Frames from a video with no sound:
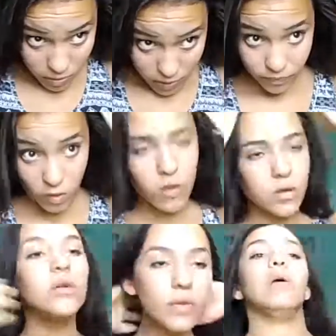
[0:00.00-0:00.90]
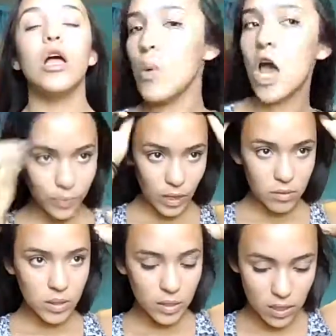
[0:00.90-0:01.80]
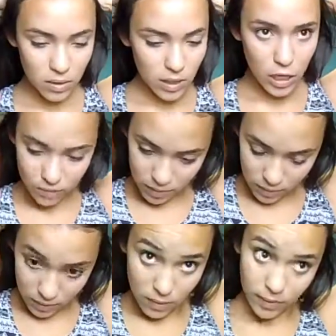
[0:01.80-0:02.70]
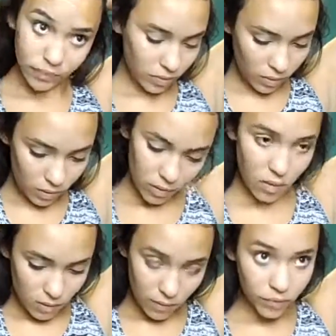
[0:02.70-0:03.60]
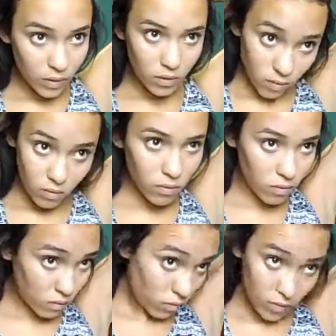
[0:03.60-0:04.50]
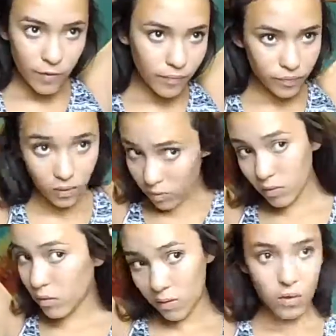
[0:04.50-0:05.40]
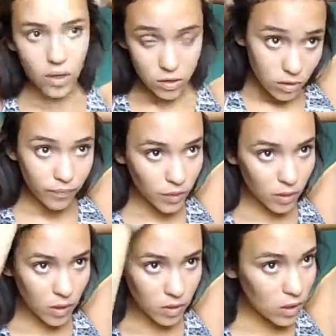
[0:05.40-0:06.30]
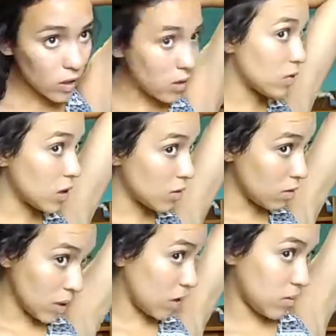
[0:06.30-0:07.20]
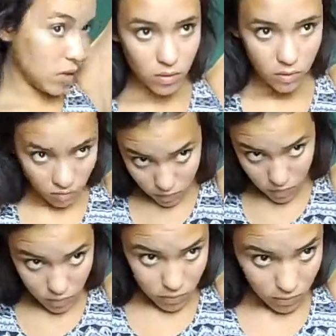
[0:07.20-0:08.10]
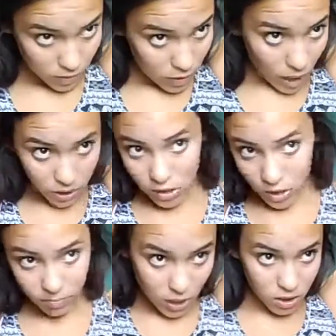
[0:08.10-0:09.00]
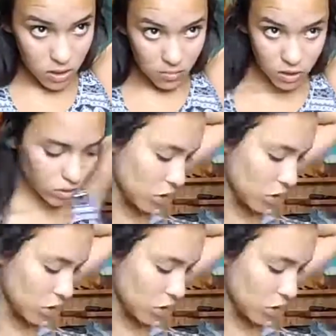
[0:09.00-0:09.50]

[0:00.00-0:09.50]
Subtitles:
So the next hairstyle is another half up, half down. So I'm just getting my hair and not like fully getting it all back. I'm just kind of